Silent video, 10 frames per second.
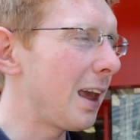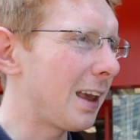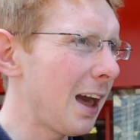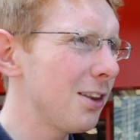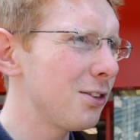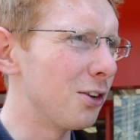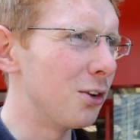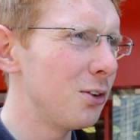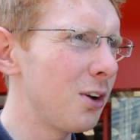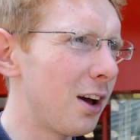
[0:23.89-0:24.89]
They can
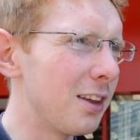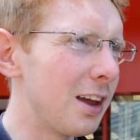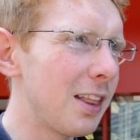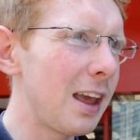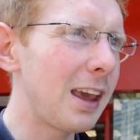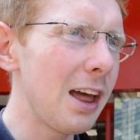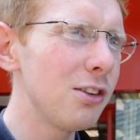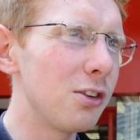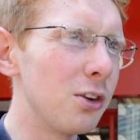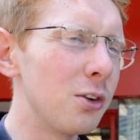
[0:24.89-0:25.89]
do, I think. They
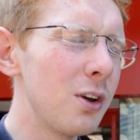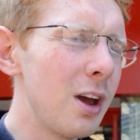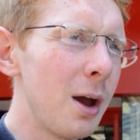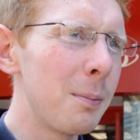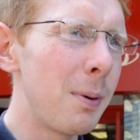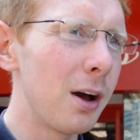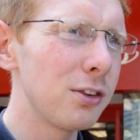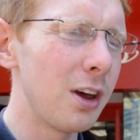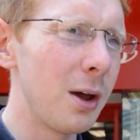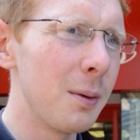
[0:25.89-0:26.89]
can do.
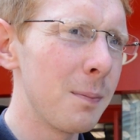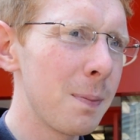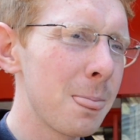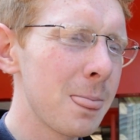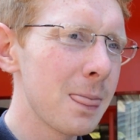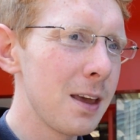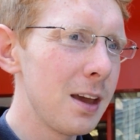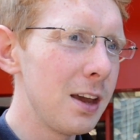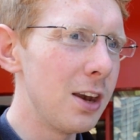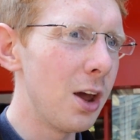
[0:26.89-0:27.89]
But,
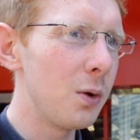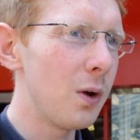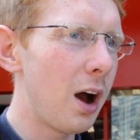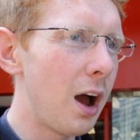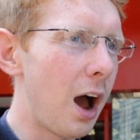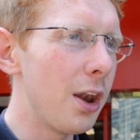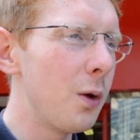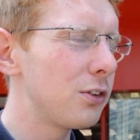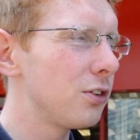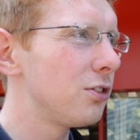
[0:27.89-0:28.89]
you know, I
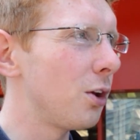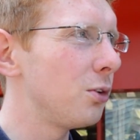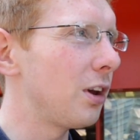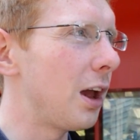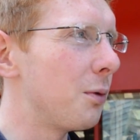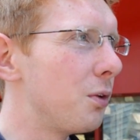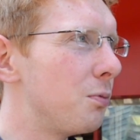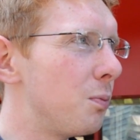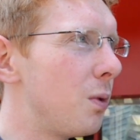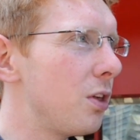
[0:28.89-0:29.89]
know it's associated
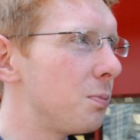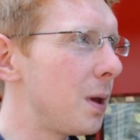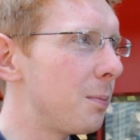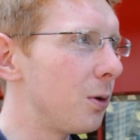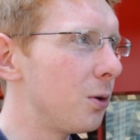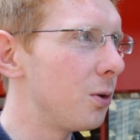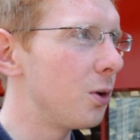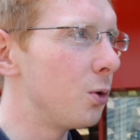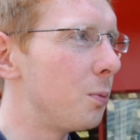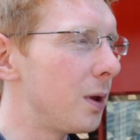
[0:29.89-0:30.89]
with people
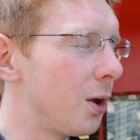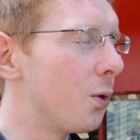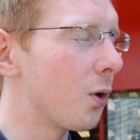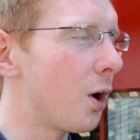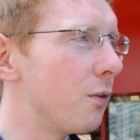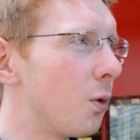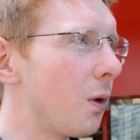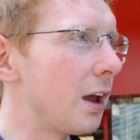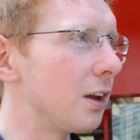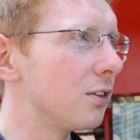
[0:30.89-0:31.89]
who are overweight.